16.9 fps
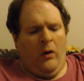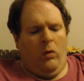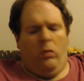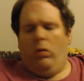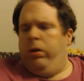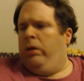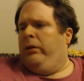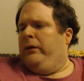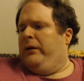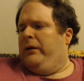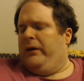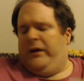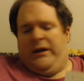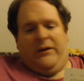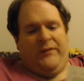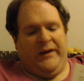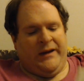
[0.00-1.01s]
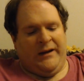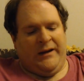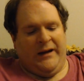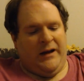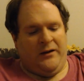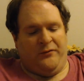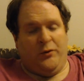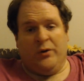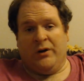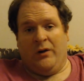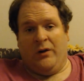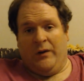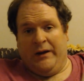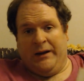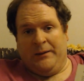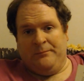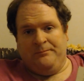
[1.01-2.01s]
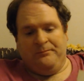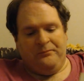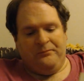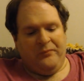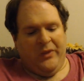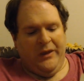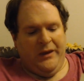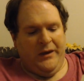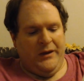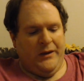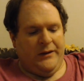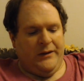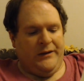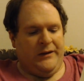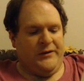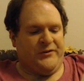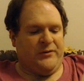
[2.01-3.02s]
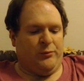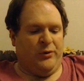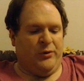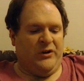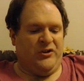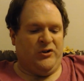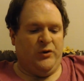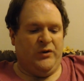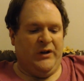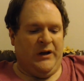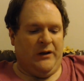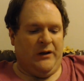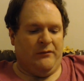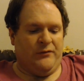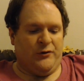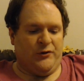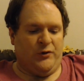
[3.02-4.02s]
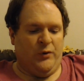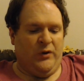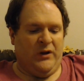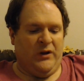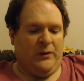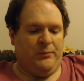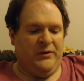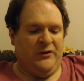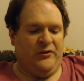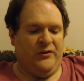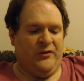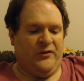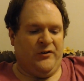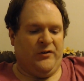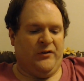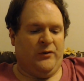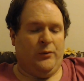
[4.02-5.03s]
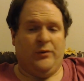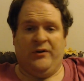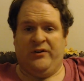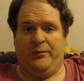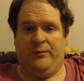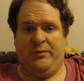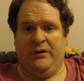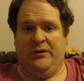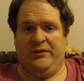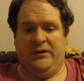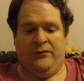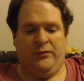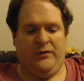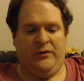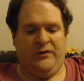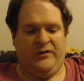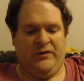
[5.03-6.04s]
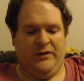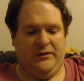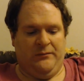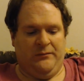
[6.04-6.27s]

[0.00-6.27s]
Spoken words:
If he cannot afford a lamb, he is to bring 2 doves or 2 young pigeons to the Lord as a penalty for his sin,